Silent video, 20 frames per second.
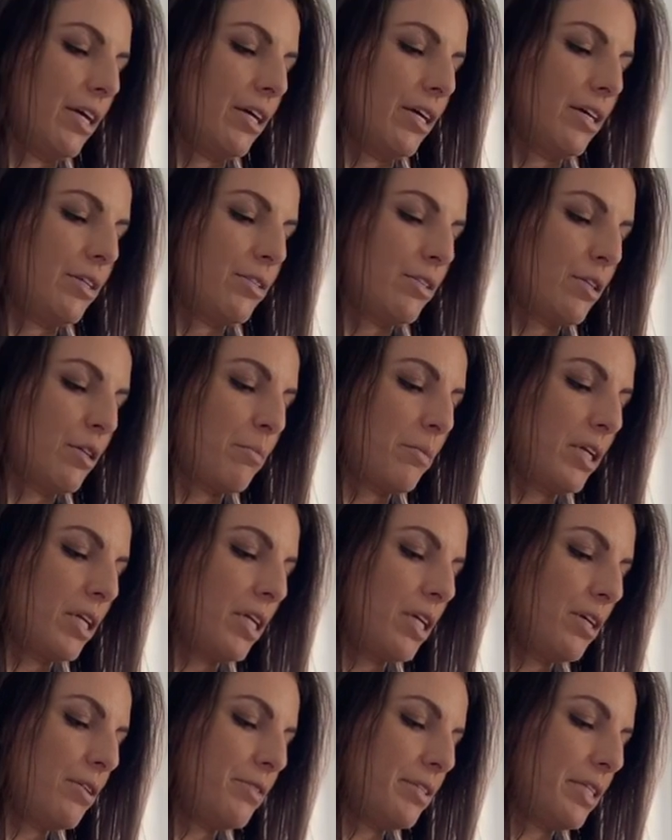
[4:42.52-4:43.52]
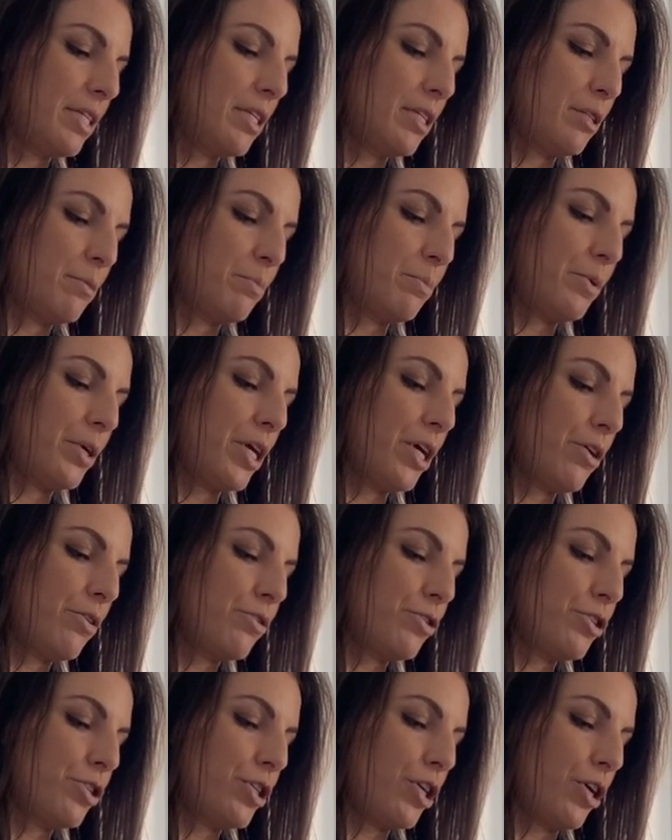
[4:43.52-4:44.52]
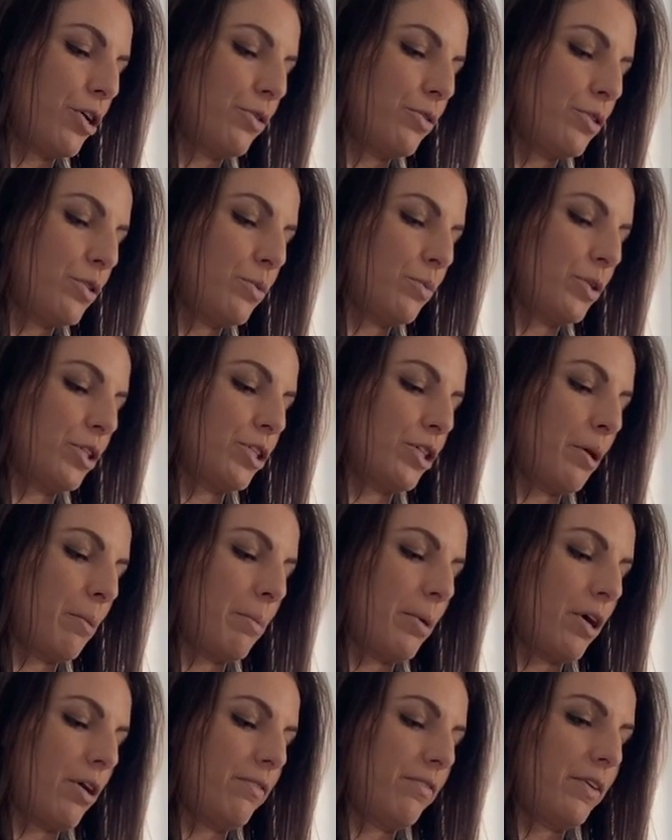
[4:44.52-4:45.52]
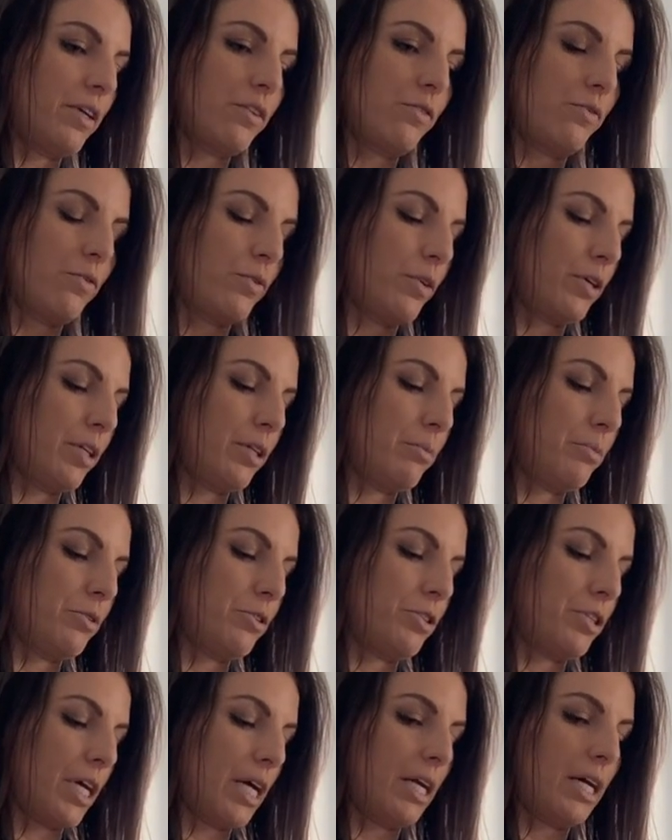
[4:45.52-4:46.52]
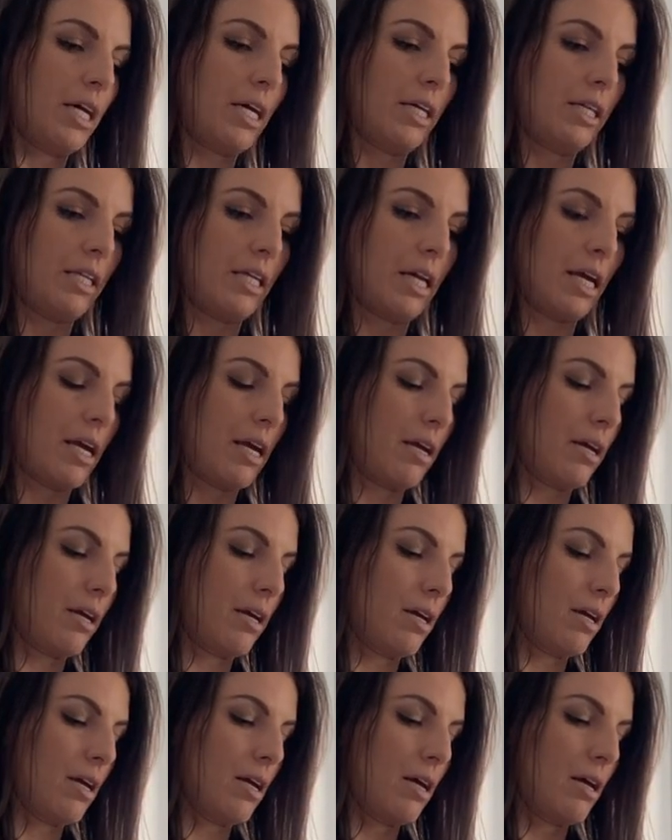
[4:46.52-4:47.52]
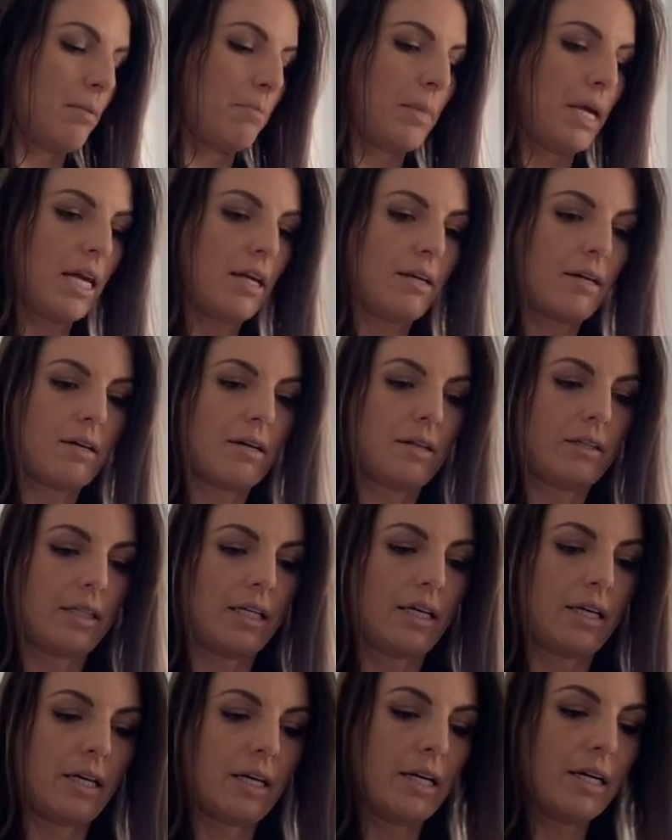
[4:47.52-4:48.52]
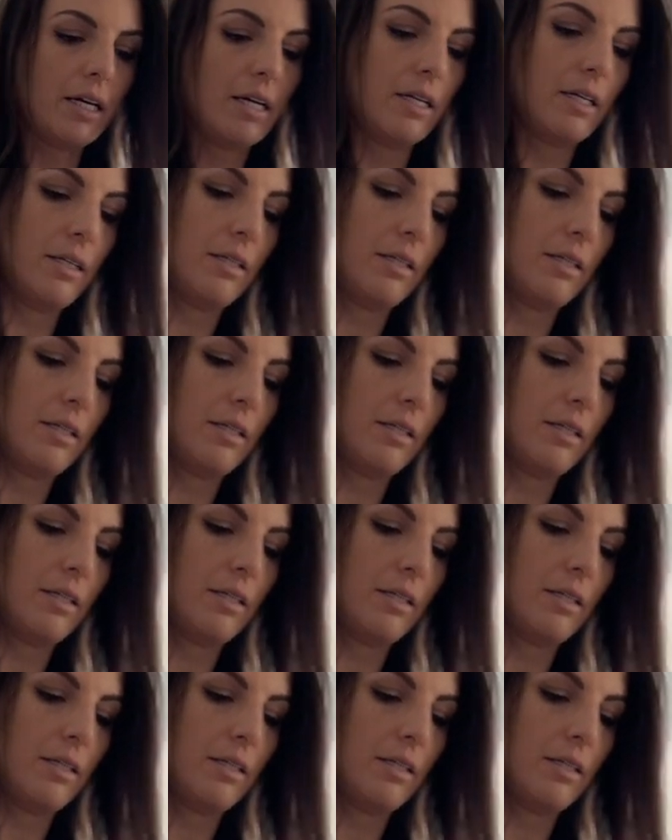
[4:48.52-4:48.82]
So I'm going to use these brioche toasts, which are perfect for the bruschetta that I made earlier.